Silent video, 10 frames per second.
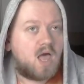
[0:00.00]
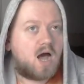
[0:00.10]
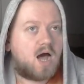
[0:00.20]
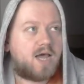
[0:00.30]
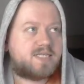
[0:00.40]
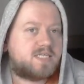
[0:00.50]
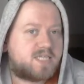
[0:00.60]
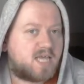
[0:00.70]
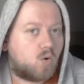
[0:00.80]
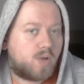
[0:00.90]
I did
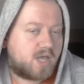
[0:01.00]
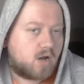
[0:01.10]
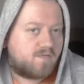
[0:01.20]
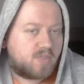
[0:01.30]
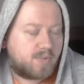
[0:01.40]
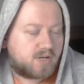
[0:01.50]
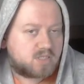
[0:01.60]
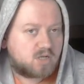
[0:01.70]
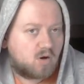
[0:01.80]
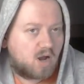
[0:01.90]
take a week off in the middle,
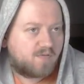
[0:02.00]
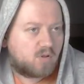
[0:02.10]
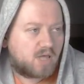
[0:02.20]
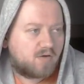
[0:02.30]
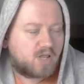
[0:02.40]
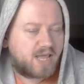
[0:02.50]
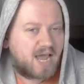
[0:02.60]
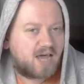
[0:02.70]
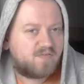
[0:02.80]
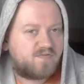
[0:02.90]
so I've only really
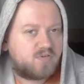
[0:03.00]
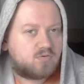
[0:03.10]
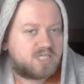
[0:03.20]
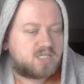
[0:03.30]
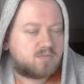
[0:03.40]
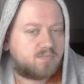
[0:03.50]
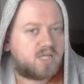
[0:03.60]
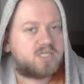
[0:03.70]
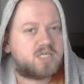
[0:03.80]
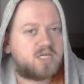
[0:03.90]
had a few decent
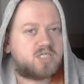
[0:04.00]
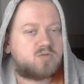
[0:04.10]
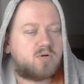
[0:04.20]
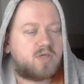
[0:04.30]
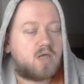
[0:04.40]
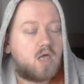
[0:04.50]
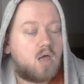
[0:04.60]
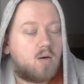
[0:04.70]
play sessions with it,